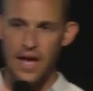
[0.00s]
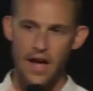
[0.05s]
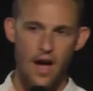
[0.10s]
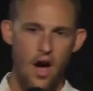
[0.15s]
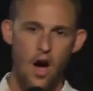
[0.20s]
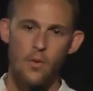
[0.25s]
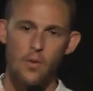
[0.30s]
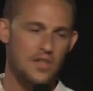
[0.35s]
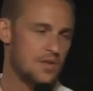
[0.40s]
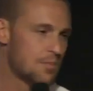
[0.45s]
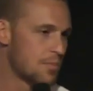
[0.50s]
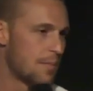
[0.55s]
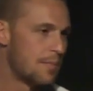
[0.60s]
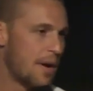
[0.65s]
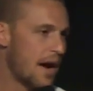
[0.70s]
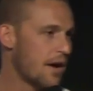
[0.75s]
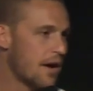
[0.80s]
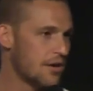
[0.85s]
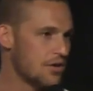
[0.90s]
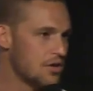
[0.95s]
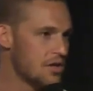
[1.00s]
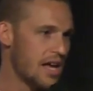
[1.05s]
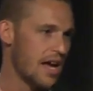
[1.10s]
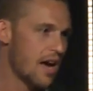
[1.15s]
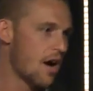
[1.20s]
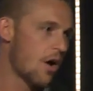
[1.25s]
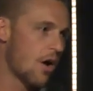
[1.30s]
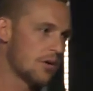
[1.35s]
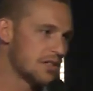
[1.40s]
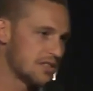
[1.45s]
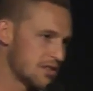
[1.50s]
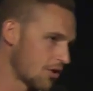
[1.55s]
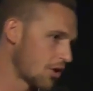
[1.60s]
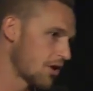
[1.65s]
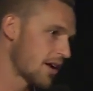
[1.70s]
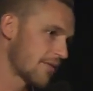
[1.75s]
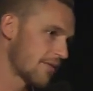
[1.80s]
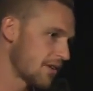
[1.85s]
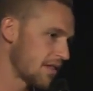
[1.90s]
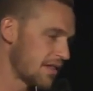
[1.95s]
can't always prepare and you can't always
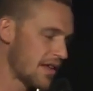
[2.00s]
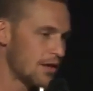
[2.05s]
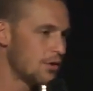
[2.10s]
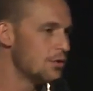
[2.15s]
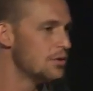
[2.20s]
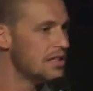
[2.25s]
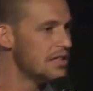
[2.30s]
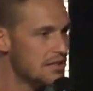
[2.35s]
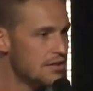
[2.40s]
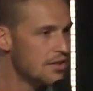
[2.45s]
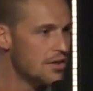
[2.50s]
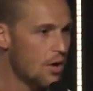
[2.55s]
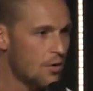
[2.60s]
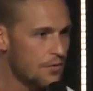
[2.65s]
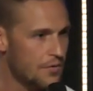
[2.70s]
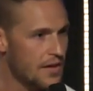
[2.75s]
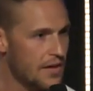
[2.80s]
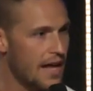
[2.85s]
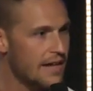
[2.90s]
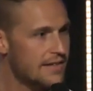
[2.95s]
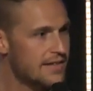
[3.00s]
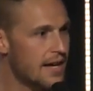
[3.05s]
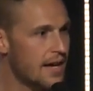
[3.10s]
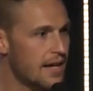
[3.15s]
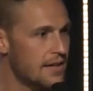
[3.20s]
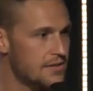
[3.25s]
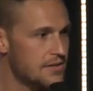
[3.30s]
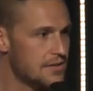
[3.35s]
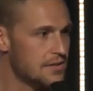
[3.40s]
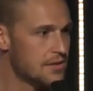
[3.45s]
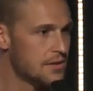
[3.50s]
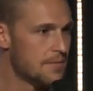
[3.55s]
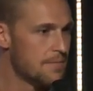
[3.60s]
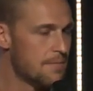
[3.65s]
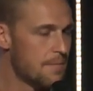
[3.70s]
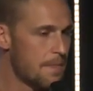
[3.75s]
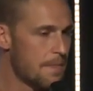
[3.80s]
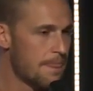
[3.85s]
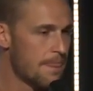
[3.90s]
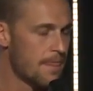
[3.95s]
learn everything you need to know for that test.
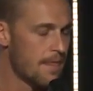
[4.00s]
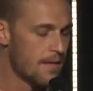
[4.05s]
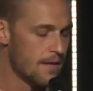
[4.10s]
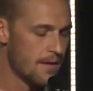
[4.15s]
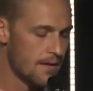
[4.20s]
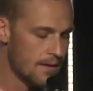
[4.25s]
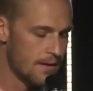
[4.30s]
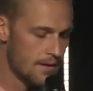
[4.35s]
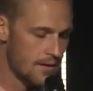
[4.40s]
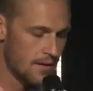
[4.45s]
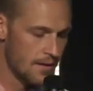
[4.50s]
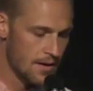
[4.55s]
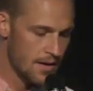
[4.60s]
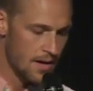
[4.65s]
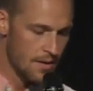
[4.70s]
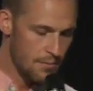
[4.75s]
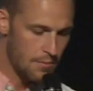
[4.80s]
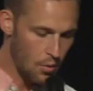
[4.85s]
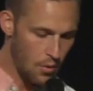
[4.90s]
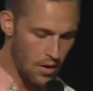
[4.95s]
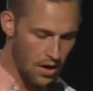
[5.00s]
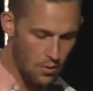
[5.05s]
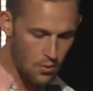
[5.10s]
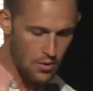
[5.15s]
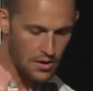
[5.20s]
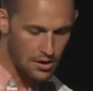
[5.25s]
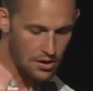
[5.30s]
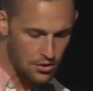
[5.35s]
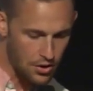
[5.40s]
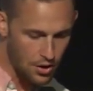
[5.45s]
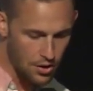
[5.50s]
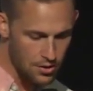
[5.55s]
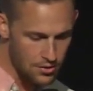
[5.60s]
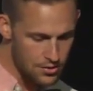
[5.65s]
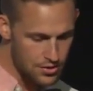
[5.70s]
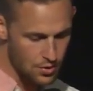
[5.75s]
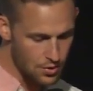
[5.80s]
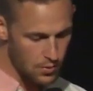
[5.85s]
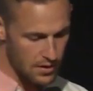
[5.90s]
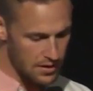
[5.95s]
But what I want to
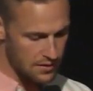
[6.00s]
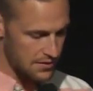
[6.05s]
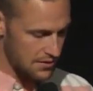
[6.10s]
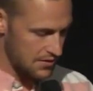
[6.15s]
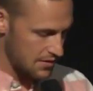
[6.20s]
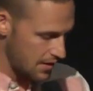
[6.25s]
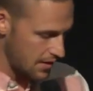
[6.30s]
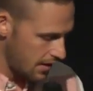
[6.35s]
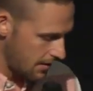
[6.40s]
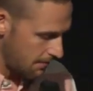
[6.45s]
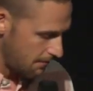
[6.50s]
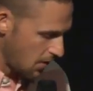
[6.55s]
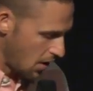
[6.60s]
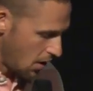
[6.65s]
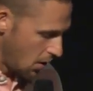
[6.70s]
encourage you with is that